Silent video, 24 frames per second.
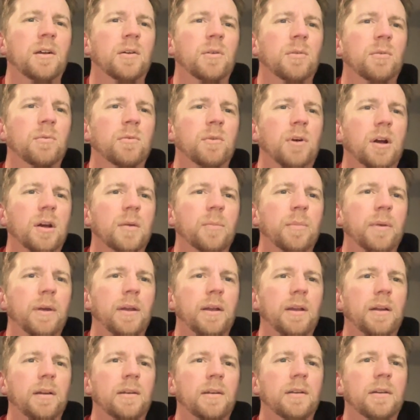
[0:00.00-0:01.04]
Rock
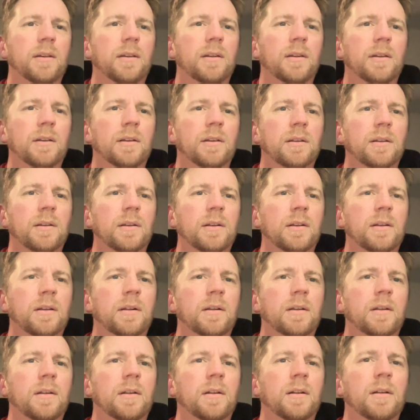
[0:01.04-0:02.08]
band.
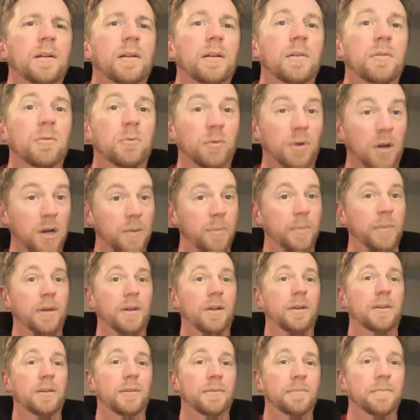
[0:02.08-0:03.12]
Rock
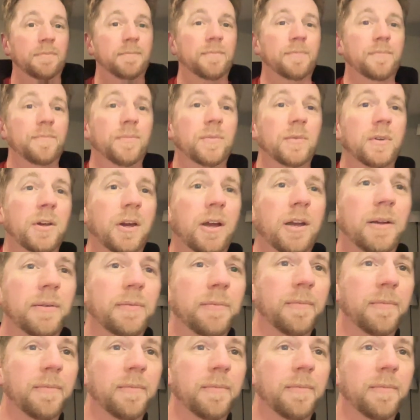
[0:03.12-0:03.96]
band. Okay.